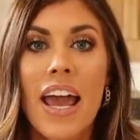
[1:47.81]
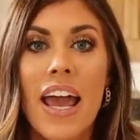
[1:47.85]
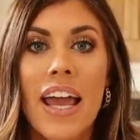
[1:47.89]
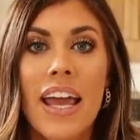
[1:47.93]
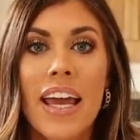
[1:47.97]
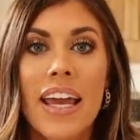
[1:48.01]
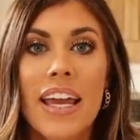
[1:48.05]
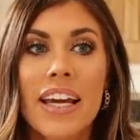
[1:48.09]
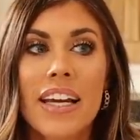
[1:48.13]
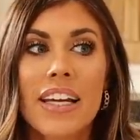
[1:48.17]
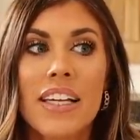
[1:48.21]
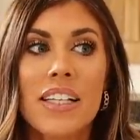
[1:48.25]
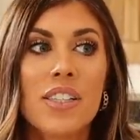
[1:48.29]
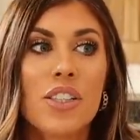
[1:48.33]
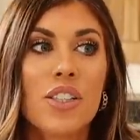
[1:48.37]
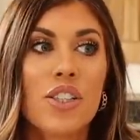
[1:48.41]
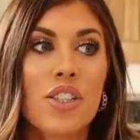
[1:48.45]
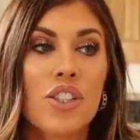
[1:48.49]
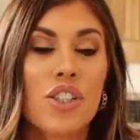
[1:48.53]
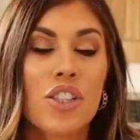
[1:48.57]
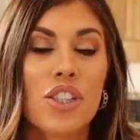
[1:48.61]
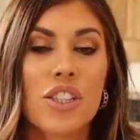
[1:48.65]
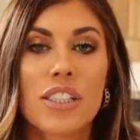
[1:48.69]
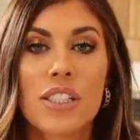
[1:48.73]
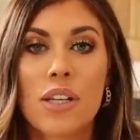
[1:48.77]
and
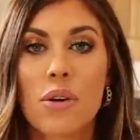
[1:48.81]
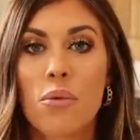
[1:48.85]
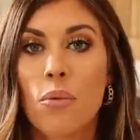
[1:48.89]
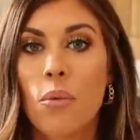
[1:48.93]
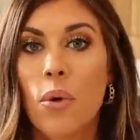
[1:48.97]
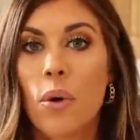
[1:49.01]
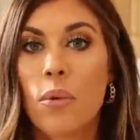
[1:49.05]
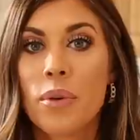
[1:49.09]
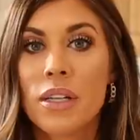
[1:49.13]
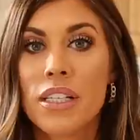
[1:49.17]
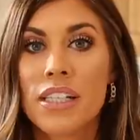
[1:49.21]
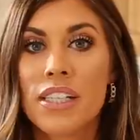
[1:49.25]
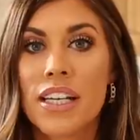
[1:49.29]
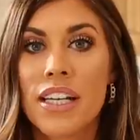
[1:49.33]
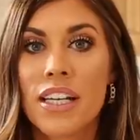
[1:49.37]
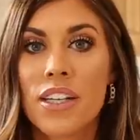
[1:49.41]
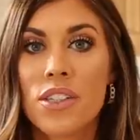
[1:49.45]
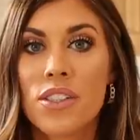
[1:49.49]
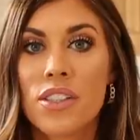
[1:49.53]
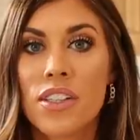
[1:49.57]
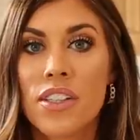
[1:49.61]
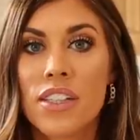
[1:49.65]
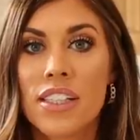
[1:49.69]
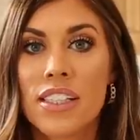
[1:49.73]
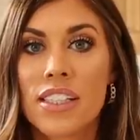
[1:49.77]
just what we
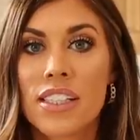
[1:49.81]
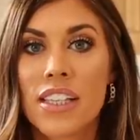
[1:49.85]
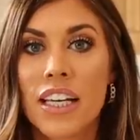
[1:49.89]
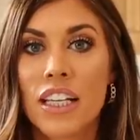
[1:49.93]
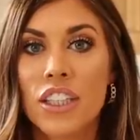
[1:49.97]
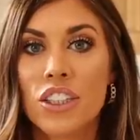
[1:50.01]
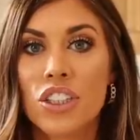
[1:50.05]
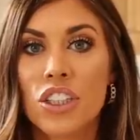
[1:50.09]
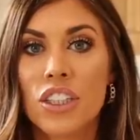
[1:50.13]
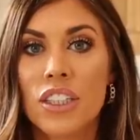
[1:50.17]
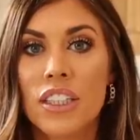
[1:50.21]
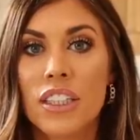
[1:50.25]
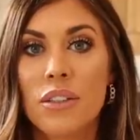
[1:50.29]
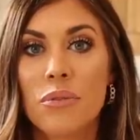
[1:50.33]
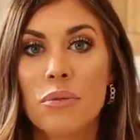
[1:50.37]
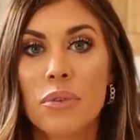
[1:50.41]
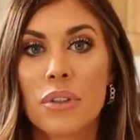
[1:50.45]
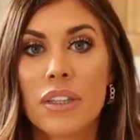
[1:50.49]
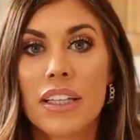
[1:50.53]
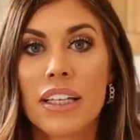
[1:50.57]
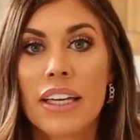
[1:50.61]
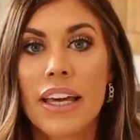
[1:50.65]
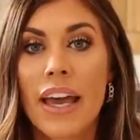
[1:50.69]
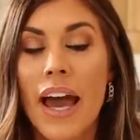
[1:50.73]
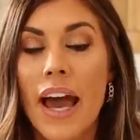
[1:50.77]
did to this kitchen
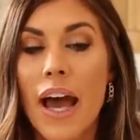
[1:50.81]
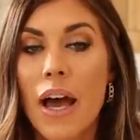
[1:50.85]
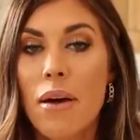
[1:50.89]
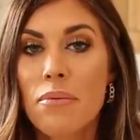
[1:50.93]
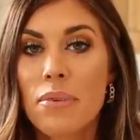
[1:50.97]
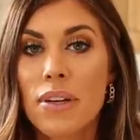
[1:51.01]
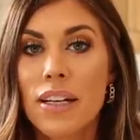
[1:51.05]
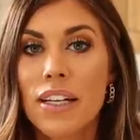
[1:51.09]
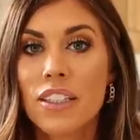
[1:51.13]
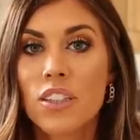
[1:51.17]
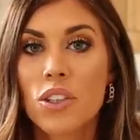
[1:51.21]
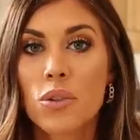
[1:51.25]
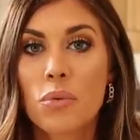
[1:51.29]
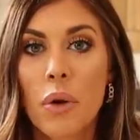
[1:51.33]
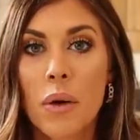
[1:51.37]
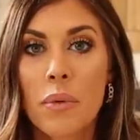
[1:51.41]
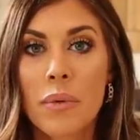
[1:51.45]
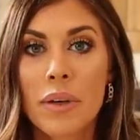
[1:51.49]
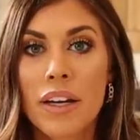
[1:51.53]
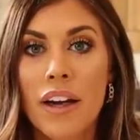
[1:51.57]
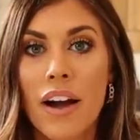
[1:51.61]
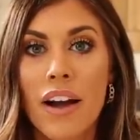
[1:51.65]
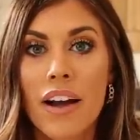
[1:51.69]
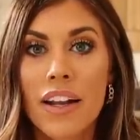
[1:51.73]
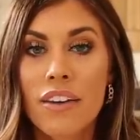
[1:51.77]
with the cabinets, where
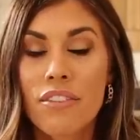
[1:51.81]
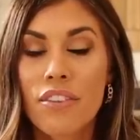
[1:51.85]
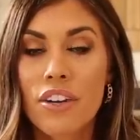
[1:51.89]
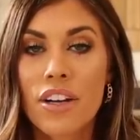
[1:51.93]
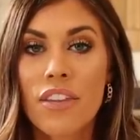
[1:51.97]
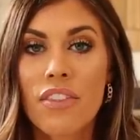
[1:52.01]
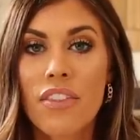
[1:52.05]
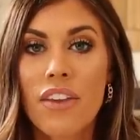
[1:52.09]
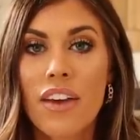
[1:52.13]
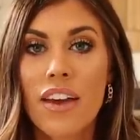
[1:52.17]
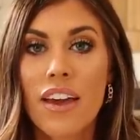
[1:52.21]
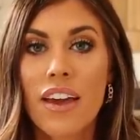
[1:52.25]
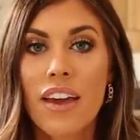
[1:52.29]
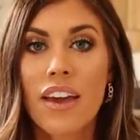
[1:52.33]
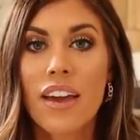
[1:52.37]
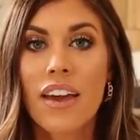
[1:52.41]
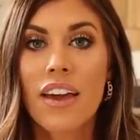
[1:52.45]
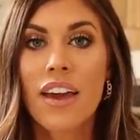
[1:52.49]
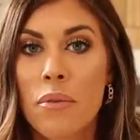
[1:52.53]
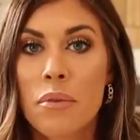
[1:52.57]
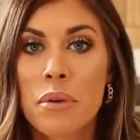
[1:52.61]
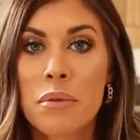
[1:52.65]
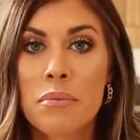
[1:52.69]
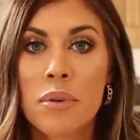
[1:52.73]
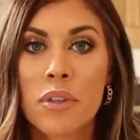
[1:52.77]
we got everything,
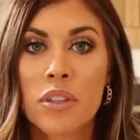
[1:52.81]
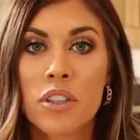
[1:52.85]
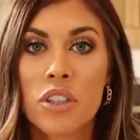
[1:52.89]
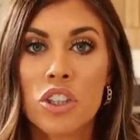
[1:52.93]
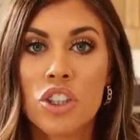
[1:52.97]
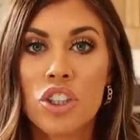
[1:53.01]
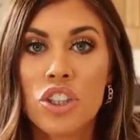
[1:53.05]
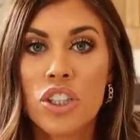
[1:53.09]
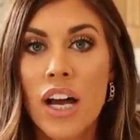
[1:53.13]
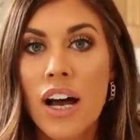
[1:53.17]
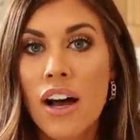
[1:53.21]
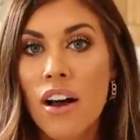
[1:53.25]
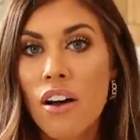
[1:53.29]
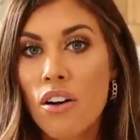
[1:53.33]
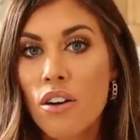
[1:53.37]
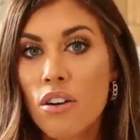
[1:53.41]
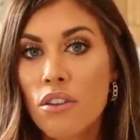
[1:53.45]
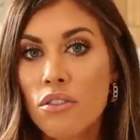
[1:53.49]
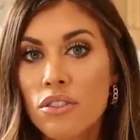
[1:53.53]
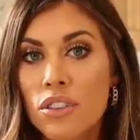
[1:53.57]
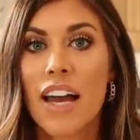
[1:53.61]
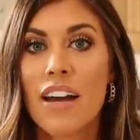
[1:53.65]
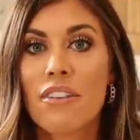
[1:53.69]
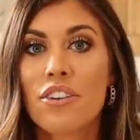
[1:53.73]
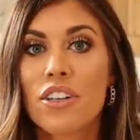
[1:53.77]
how we built the
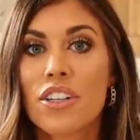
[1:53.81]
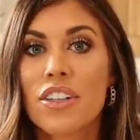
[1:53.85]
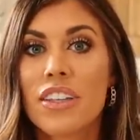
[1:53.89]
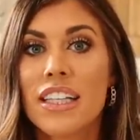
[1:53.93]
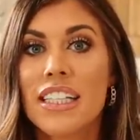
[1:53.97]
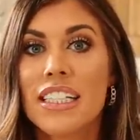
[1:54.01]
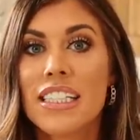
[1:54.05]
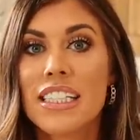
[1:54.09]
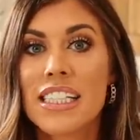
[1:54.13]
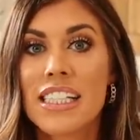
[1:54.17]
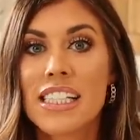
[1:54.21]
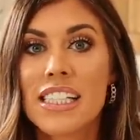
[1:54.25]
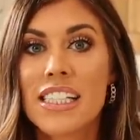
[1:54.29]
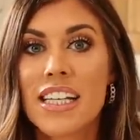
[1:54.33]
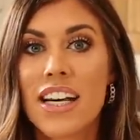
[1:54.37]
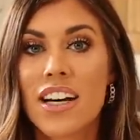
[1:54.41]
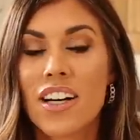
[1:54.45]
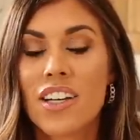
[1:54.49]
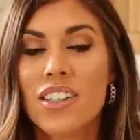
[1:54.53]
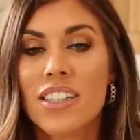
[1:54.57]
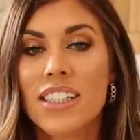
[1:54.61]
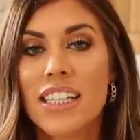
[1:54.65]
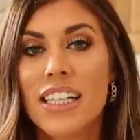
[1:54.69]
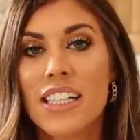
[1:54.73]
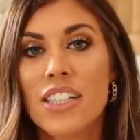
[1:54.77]
shelves, everything
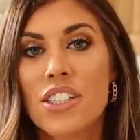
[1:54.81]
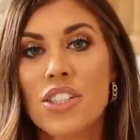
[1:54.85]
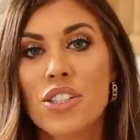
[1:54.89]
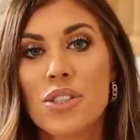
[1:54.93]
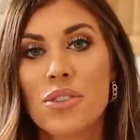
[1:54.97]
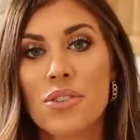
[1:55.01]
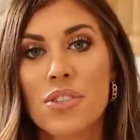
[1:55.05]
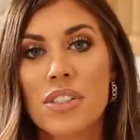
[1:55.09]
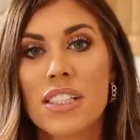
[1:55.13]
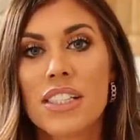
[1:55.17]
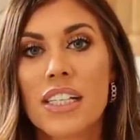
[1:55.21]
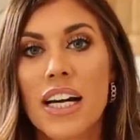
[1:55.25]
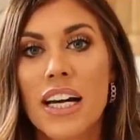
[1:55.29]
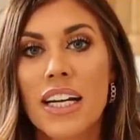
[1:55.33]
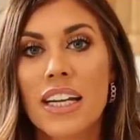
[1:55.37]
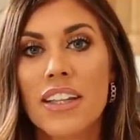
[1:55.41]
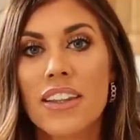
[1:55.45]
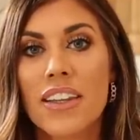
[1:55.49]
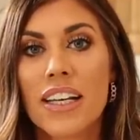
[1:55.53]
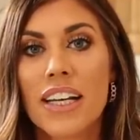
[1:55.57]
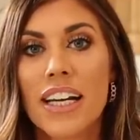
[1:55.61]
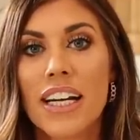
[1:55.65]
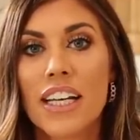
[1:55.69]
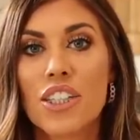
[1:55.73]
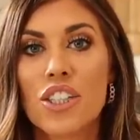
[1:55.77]
detailed into
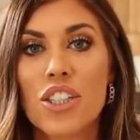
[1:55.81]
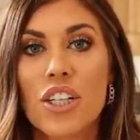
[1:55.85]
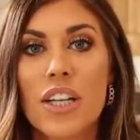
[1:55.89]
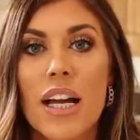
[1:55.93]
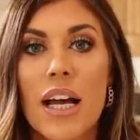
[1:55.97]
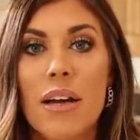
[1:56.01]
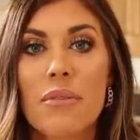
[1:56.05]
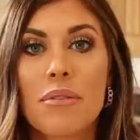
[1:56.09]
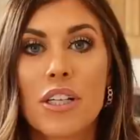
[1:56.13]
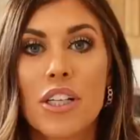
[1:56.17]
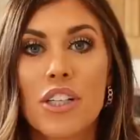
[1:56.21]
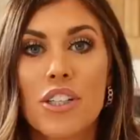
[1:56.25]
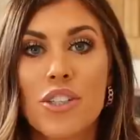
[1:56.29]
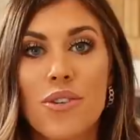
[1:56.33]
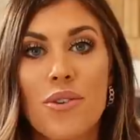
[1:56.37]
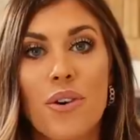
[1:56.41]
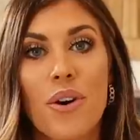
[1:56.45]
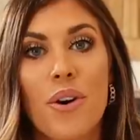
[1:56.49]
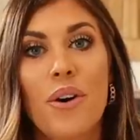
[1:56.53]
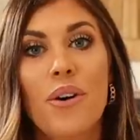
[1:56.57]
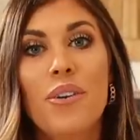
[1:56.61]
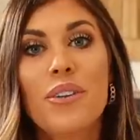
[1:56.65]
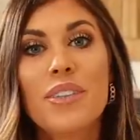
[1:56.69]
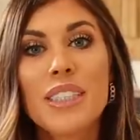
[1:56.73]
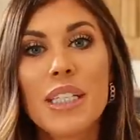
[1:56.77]
designing the kitchen. I'm going to do
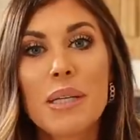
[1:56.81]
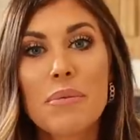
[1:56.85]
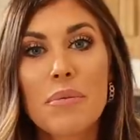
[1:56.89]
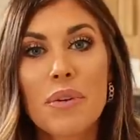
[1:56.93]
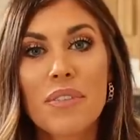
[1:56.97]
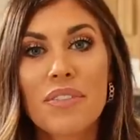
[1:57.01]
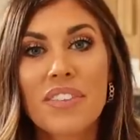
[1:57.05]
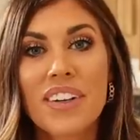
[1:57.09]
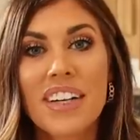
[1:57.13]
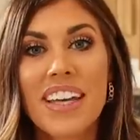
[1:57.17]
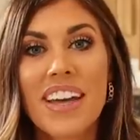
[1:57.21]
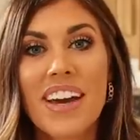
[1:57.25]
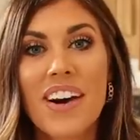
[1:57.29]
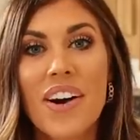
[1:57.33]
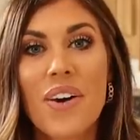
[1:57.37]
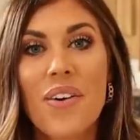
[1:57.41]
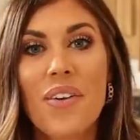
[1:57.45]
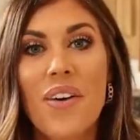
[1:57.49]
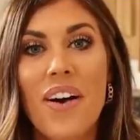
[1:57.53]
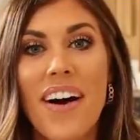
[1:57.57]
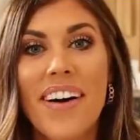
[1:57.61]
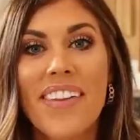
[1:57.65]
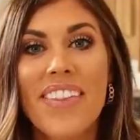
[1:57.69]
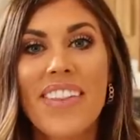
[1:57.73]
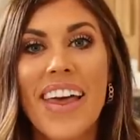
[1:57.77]
a whole separate
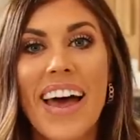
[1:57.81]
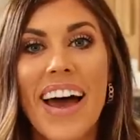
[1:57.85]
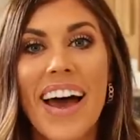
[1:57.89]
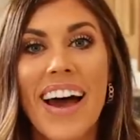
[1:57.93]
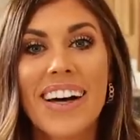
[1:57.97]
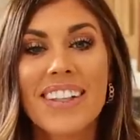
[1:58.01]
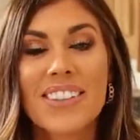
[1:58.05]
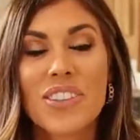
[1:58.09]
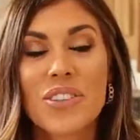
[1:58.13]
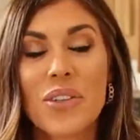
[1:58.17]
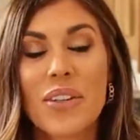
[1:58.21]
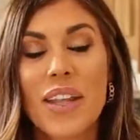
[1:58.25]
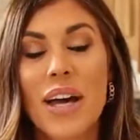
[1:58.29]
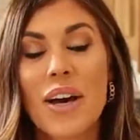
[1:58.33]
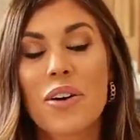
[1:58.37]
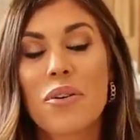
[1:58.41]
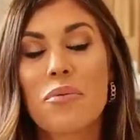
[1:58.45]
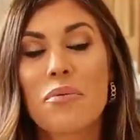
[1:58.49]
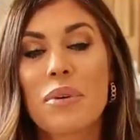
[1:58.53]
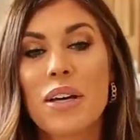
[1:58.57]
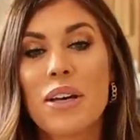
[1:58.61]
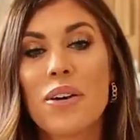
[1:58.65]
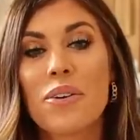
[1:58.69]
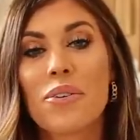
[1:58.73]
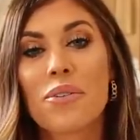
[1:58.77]
video on that, so
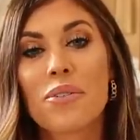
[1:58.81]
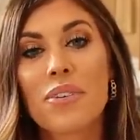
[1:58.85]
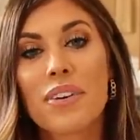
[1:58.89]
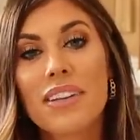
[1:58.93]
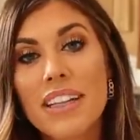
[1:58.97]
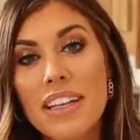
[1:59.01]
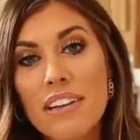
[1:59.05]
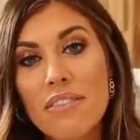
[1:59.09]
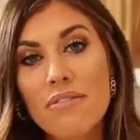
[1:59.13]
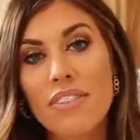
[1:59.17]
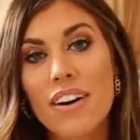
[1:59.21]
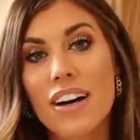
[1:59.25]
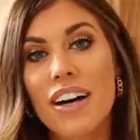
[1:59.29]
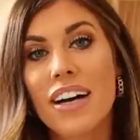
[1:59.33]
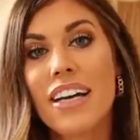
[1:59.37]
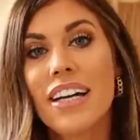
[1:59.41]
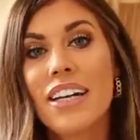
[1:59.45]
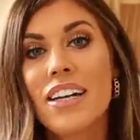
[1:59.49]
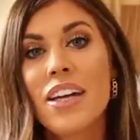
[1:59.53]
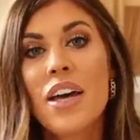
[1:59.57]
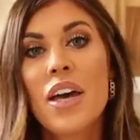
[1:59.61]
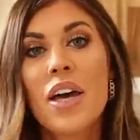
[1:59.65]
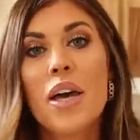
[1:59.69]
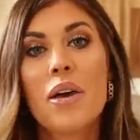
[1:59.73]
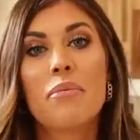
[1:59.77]
that'll be really
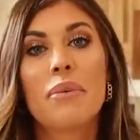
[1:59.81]
fun.